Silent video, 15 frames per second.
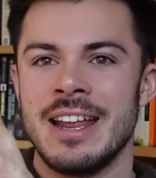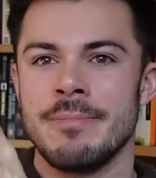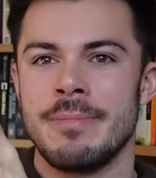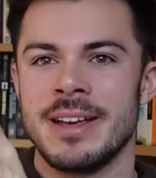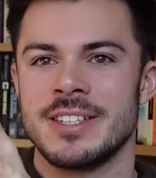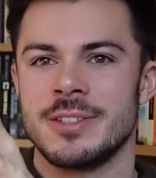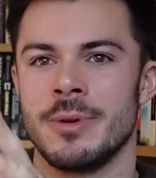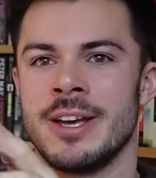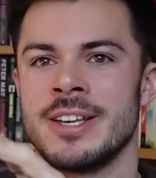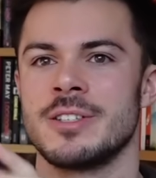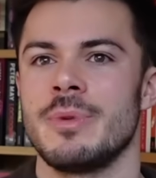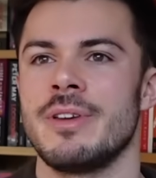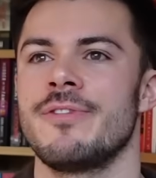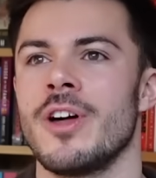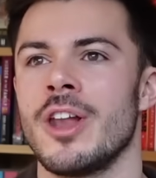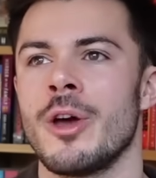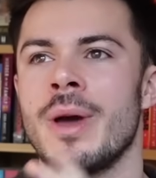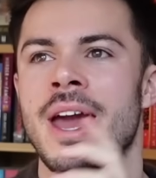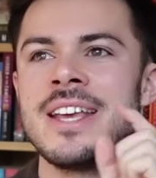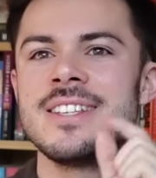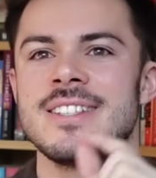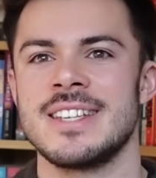in Big Swiss, we follow
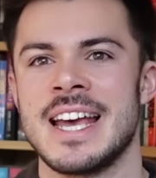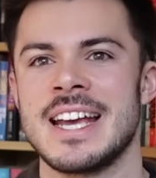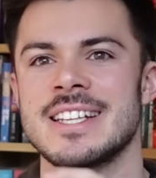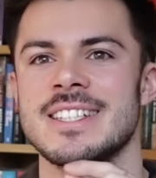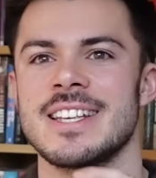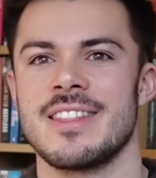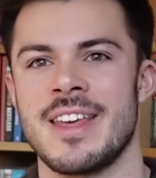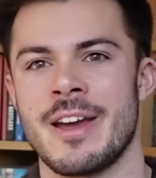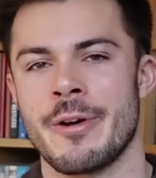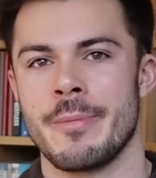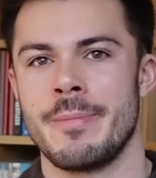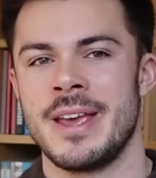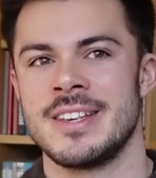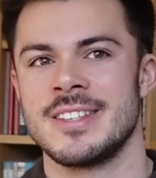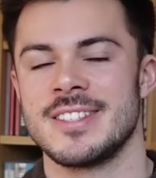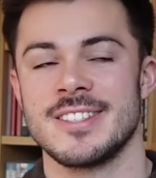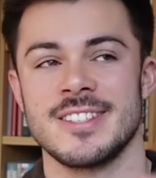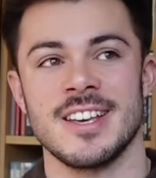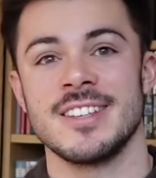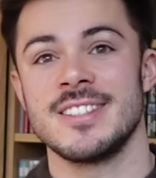a sex therapist's